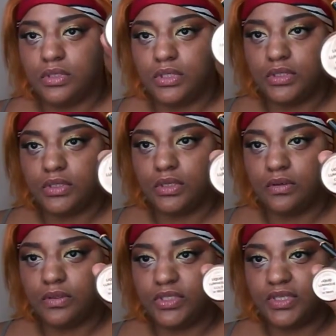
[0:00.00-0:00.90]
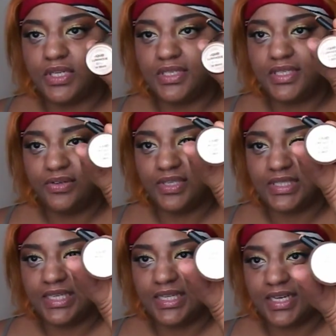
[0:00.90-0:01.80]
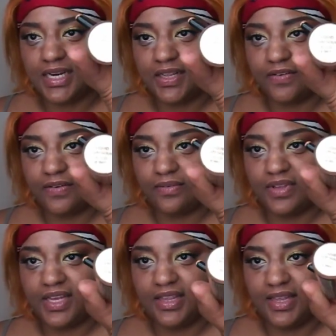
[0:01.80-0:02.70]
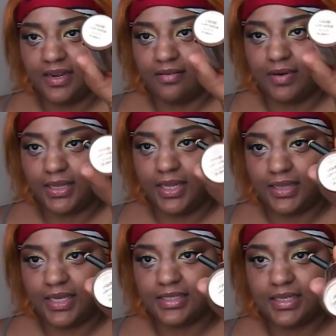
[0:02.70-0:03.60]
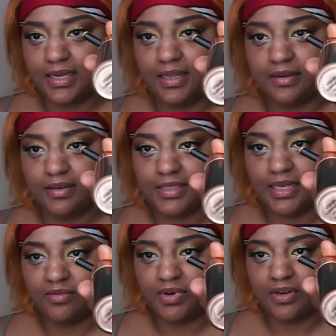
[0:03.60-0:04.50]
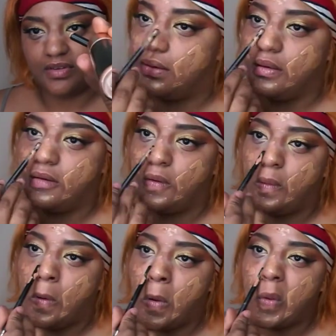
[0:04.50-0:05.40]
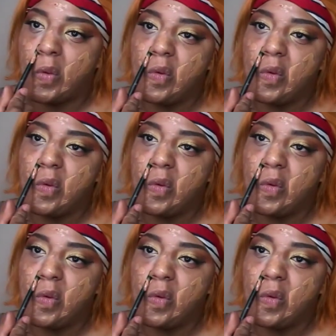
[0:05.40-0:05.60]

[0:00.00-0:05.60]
And so as you can see the color in there, right? Like that's the color inside the bottle. Is okay.